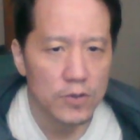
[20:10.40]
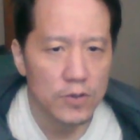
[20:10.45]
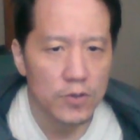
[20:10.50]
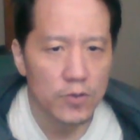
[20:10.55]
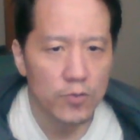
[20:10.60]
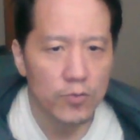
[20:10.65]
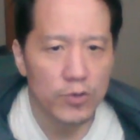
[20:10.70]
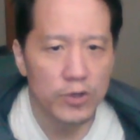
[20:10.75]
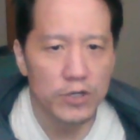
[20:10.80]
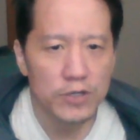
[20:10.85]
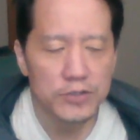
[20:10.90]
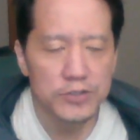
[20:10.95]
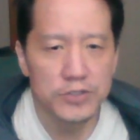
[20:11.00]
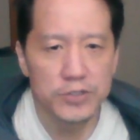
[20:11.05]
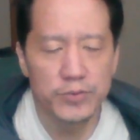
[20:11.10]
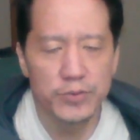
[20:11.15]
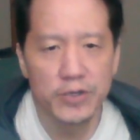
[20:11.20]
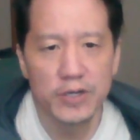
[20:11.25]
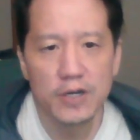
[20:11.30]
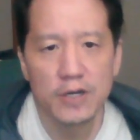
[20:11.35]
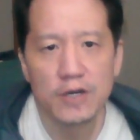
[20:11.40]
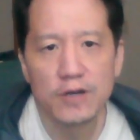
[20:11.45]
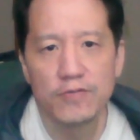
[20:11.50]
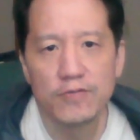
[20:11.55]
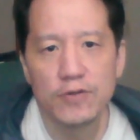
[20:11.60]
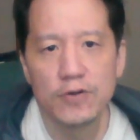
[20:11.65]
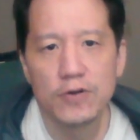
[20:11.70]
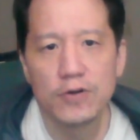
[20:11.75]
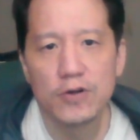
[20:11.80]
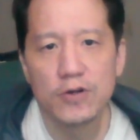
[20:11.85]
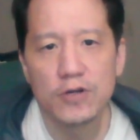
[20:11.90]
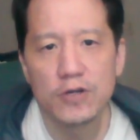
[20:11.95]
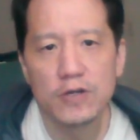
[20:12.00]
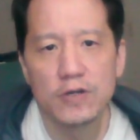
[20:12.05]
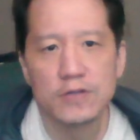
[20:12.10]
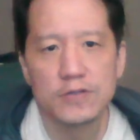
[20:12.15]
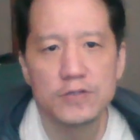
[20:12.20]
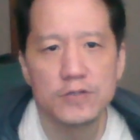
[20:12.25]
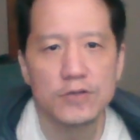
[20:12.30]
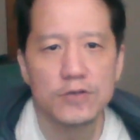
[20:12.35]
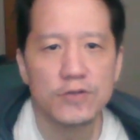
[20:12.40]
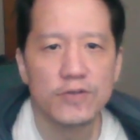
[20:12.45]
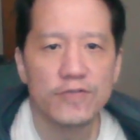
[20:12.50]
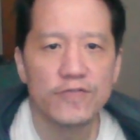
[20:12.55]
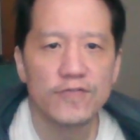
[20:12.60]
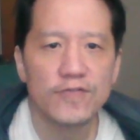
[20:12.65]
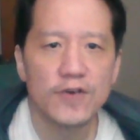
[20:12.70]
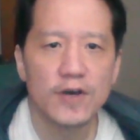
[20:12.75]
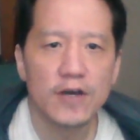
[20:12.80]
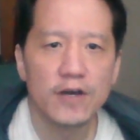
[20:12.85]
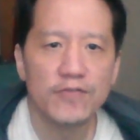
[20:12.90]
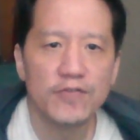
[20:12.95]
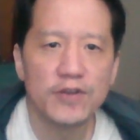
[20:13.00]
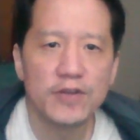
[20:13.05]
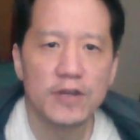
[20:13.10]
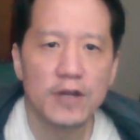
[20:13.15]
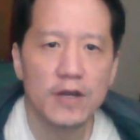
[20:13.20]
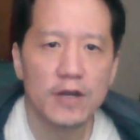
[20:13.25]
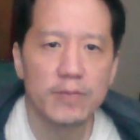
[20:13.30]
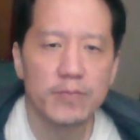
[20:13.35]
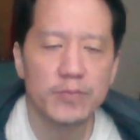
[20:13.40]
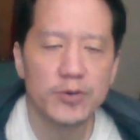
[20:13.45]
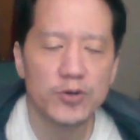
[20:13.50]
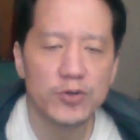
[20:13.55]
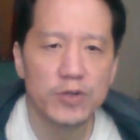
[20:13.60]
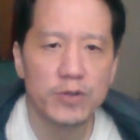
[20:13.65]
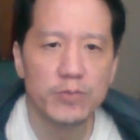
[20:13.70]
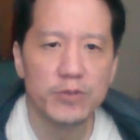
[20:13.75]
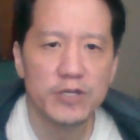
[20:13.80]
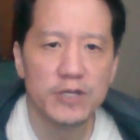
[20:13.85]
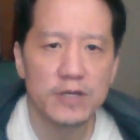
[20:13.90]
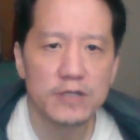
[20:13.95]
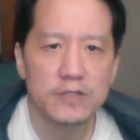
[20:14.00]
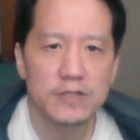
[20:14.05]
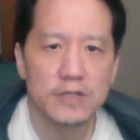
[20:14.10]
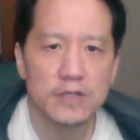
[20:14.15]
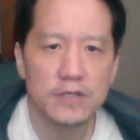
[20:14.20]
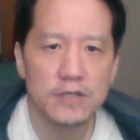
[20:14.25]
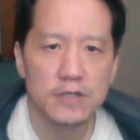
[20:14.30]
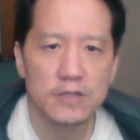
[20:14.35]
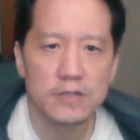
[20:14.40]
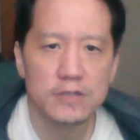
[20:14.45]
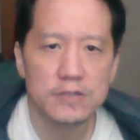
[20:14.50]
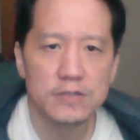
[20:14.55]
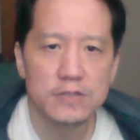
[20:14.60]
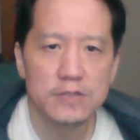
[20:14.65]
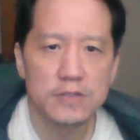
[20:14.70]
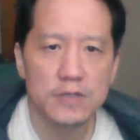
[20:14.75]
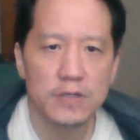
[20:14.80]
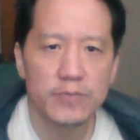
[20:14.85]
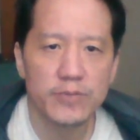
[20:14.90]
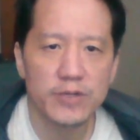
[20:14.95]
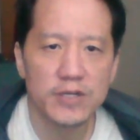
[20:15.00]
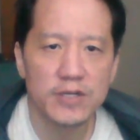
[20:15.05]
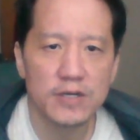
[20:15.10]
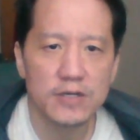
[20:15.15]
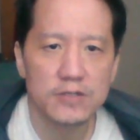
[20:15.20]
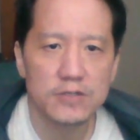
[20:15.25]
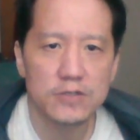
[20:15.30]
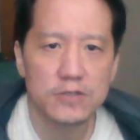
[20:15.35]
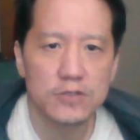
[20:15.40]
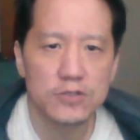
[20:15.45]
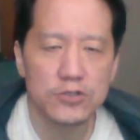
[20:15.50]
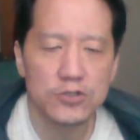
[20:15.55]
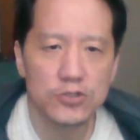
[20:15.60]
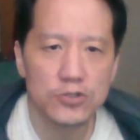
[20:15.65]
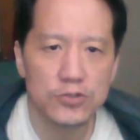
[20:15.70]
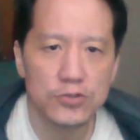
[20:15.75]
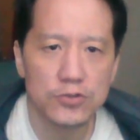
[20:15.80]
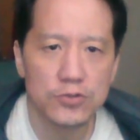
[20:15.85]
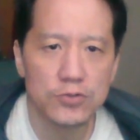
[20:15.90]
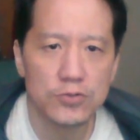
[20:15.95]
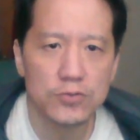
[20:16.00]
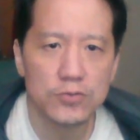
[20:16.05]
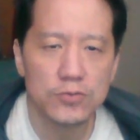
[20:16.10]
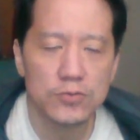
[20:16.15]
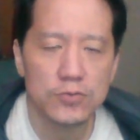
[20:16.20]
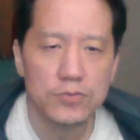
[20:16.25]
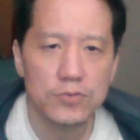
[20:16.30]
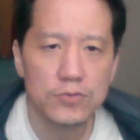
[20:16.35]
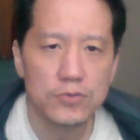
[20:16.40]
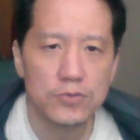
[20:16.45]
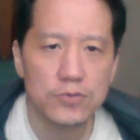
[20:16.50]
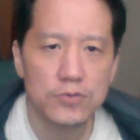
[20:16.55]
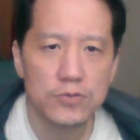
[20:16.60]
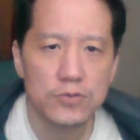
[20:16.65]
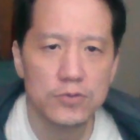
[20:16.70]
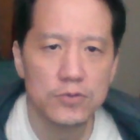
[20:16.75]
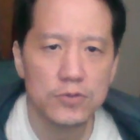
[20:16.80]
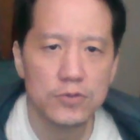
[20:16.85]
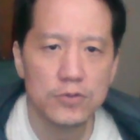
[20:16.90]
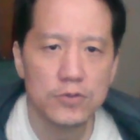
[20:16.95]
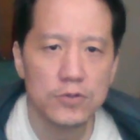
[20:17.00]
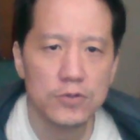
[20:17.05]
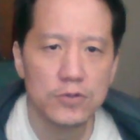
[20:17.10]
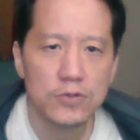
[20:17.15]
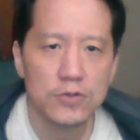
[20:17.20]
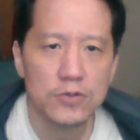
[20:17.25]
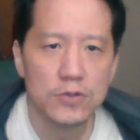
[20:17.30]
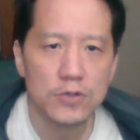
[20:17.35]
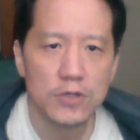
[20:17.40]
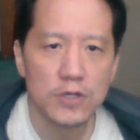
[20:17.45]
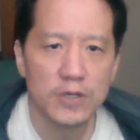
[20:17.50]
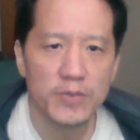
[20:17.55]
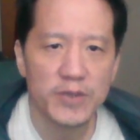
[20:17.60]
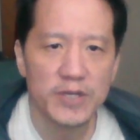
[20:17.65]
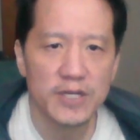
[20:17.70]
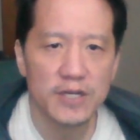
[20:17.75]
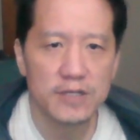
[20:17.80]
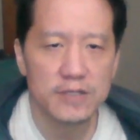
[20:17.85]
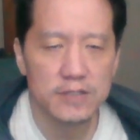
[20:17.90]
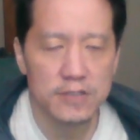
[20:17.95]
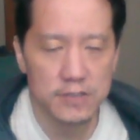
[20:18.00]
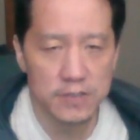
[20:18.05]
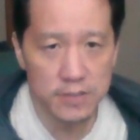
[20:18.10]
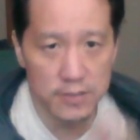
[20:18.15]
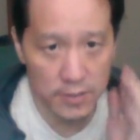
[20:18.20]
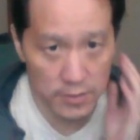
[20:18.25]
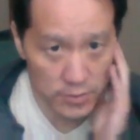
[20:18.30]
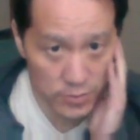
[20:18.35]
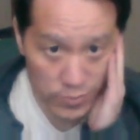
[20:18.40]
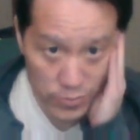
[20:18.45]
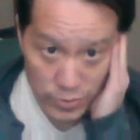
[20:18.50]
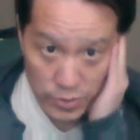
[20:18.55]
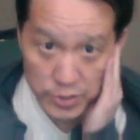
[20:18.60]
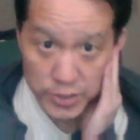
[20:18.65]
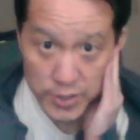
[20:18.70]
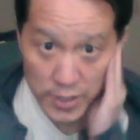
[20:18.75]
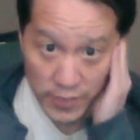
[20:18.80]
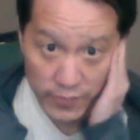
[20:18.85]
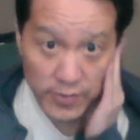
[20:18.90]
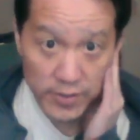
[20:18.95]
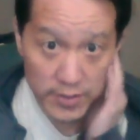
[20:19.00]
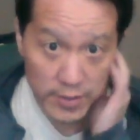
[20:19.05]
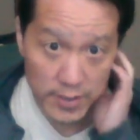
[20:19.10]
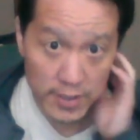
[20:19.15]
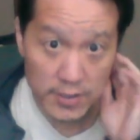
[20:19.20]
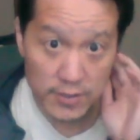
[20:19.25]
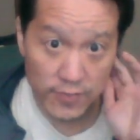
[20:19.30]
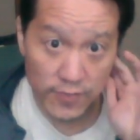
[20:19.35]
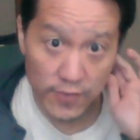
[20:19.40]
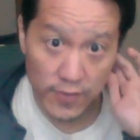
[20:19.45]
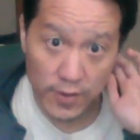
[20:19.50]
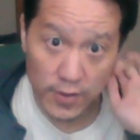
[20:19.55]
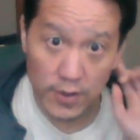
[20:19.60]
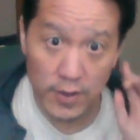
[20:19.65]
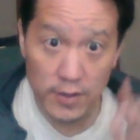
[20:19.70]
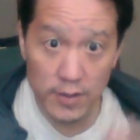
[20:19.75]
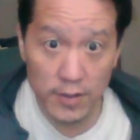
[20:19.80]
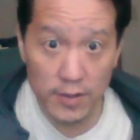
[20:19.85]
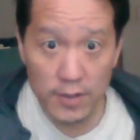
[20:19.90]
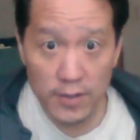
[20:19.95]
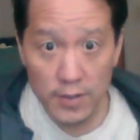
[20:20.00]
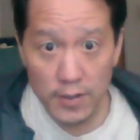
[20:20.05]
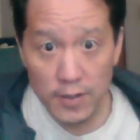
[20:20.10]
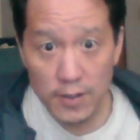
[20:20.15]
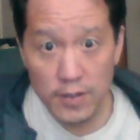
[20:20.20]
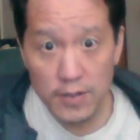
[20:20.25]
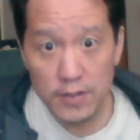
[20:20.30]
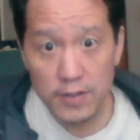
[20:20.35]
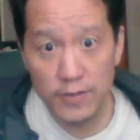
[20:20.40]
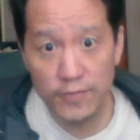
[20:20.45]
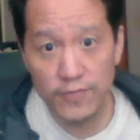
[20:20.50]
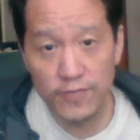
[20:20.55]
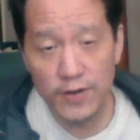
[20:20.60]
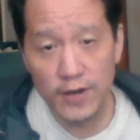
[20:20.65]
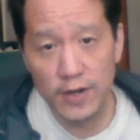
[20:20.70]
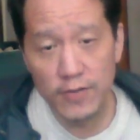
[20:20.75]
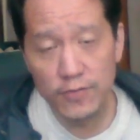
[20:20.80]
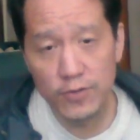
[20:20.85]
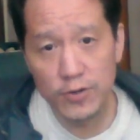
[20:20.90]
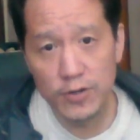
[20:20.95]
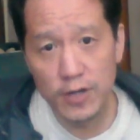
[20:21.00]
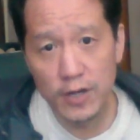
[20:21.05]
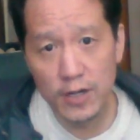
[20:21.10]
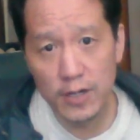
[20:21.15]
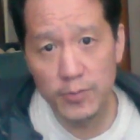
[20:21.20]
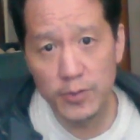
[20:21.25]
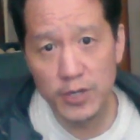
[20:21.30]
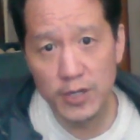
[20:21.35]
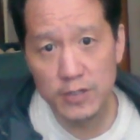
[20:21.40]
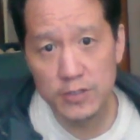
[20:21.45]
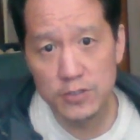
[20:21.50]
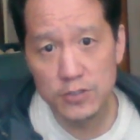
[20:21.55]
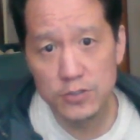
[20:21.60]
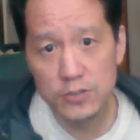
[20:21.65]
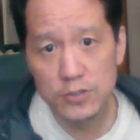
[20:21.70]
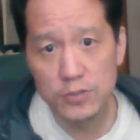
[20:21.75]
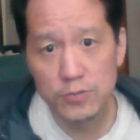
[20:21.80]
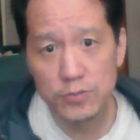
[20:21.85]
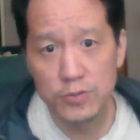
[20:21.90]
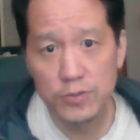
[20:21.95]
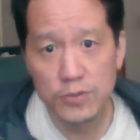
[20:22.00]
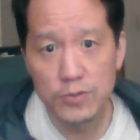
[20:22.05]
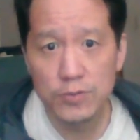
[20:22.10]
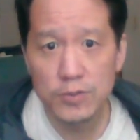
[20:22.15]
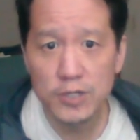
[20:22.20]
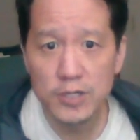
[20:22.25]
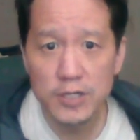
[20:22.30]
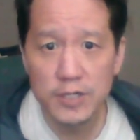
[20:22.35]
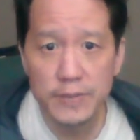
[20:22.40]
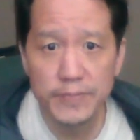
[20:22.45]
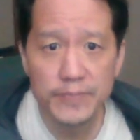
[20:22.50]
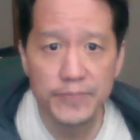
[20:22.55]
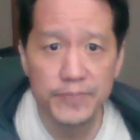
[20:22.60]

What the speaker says: What else do we have here? Okay, so the 5 and 9 both can be next to 8s, can be next to 2, can be next to 6 or 7, that's fine. The 5 or 9 can be next to 2 and 3.